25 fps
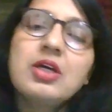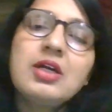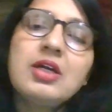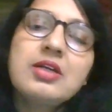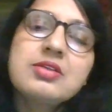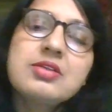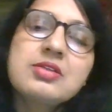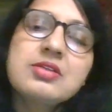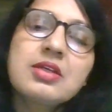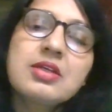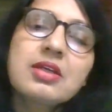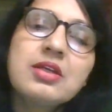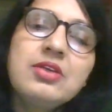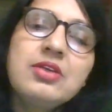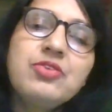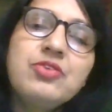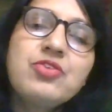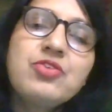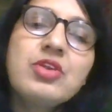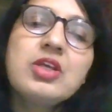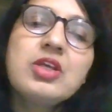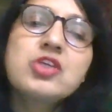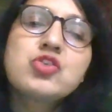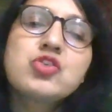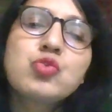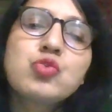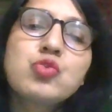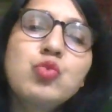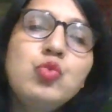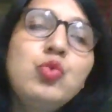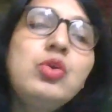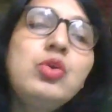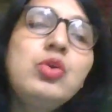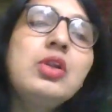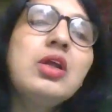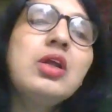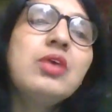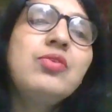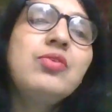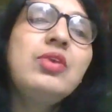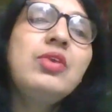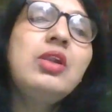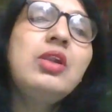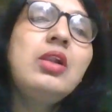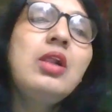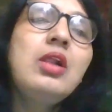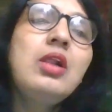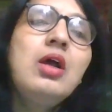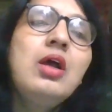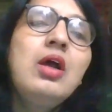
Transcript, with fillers: at secondary school level